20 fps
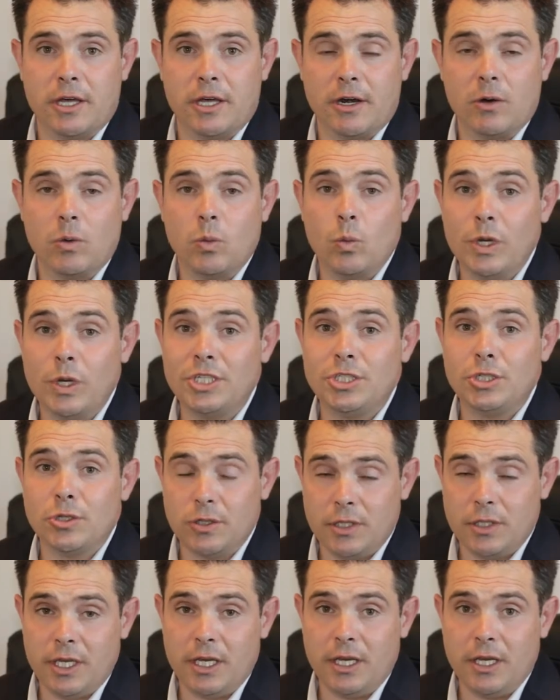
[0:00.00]
letter, which you'll
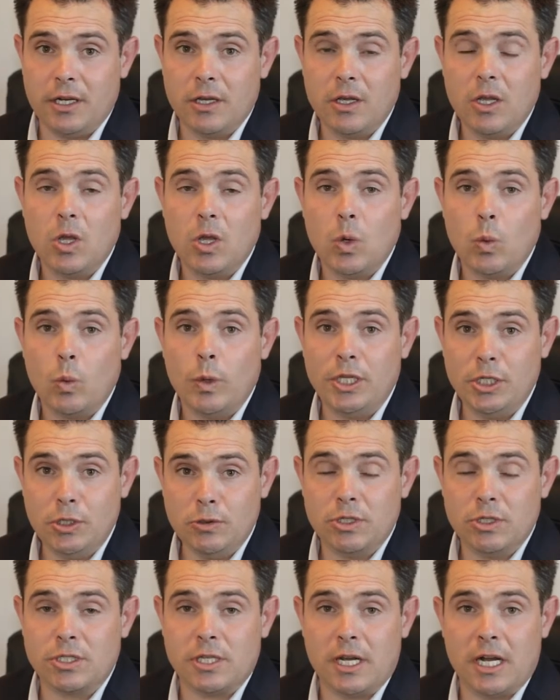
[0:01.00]
need when you
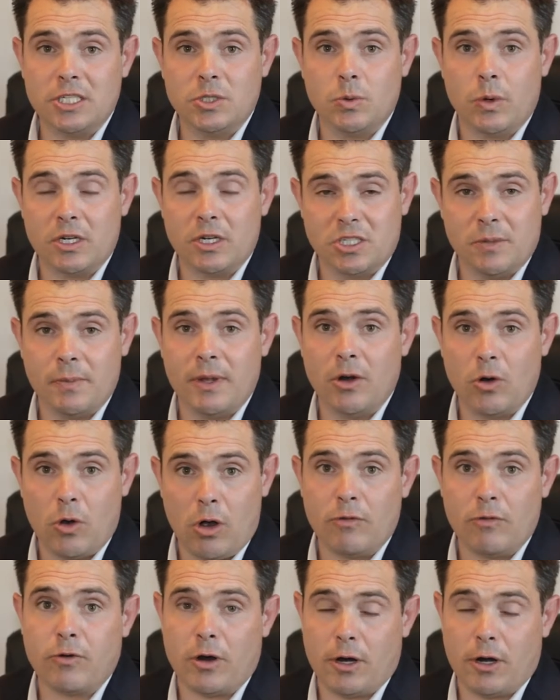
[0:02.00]
decide you want to submit an
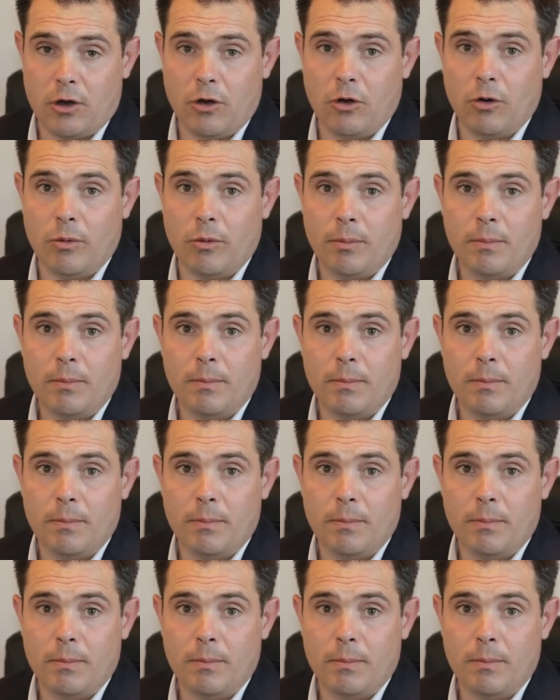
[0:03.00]
offer on a home.